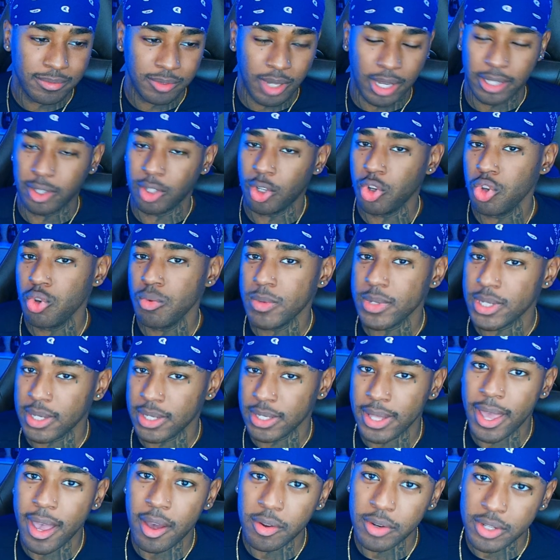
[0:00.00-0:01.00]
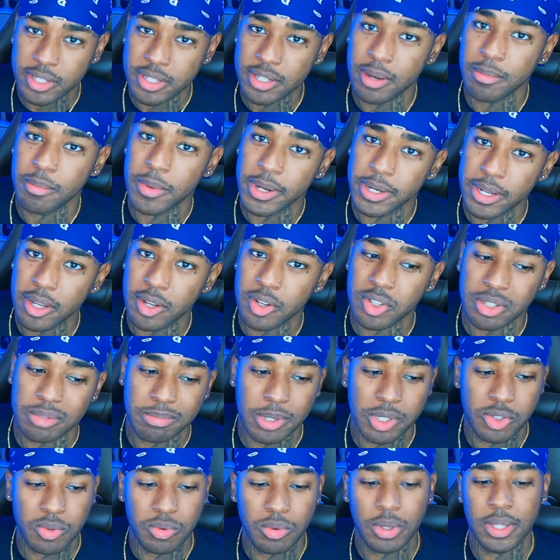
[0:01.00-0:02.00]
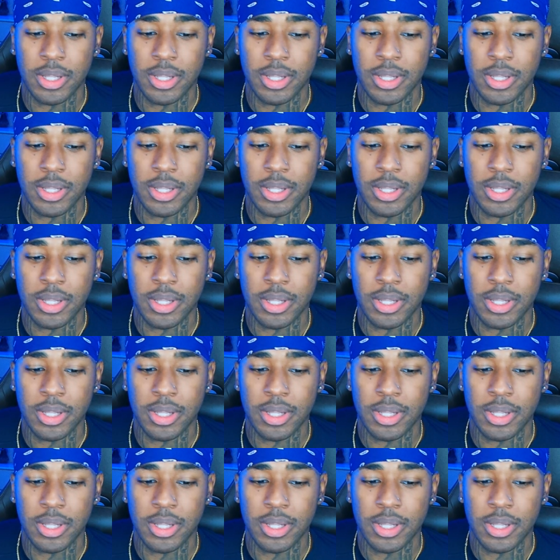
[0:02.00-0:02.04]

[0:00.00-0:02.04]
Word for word: I know you was clowning someone else, but you